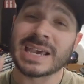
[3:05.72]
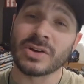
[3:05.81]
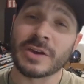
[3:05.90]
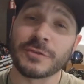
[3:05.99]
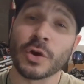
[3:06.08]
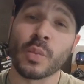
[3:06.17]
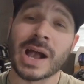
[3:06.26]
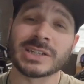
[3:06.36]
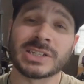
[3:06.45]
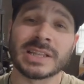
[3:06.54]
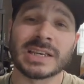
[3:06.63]
Dale, if you're
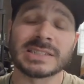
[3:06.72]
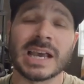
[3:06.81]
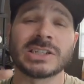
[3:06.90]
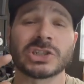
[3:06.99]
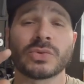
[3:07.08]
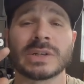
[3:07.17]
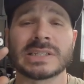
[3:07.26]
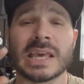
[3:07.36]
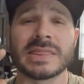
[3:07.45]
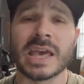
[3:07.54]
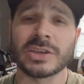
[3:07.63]
watching this, I just wanna
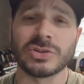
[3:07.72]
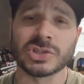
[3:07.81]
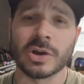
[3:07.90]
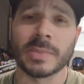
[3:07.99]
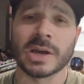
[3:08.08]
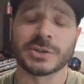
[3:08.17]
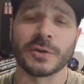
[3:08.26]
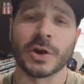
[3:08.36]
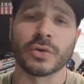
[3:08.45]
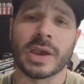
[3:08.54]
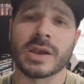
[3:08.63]
say thank you so much
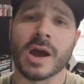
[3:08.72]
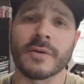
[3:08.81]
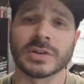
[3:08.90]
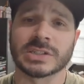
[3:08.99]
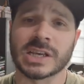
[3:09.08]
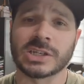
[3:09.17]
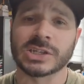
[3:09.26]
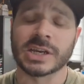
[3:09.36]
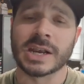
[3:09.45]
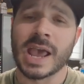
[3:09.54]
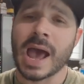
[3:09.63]
for a great
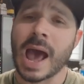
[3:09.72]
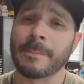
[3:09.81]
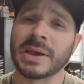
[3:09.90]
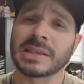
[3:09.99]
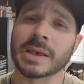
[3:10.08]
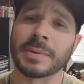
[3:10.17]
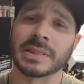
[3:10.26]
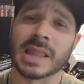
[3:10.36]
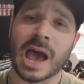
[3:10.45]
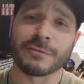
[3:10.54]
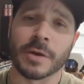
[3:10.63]
conversation. I picked up a
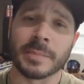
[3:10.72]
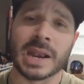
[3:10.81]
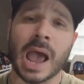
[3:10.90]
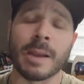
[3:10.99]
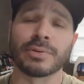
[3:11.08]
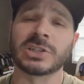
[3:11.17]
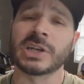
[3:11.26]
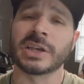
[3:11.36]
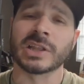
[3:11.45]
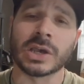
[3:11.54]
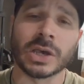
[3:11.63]
lot from it. I
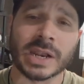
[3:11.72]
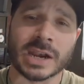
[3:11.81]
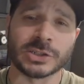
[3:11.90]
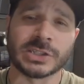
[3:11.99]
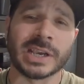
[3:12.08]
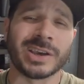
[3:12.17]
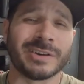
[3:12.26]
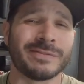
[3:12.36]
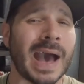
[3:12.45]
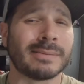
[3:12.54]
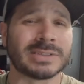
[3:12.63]
appreciate the good energy and
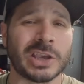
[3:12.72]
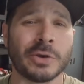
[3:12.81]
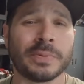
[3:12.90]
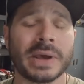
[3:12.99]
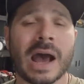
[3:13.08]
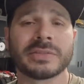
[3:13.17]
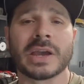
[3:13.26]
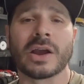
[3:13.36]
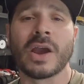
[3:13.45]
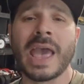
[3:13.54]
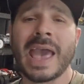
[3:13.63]
good vibes that you put out
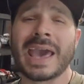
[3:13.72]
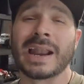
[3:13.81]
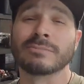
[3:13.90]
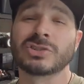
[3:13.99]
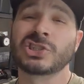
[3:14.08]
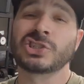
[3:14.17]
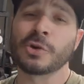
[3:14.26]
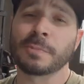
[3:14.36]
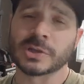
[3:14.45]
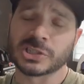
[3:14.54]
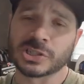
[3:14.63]
there, and I'm
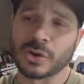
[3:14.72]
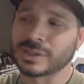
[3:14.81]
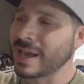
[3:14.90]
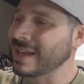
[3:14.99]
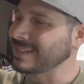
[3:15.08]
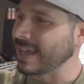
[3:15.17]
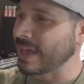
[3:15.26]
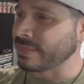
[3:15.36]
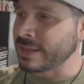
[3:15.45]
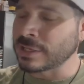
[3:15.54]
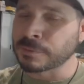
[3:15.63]
super stoked to
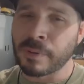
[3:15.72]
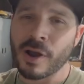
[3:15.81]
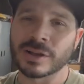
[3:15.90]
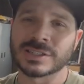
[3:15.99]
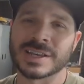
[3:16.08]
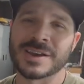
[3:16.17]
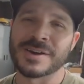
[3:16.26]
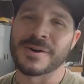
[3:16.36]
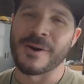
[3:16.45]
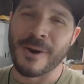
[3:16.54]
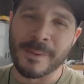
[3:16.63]
get these parts
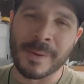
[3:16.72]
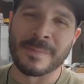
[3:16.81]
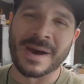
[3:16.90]
on my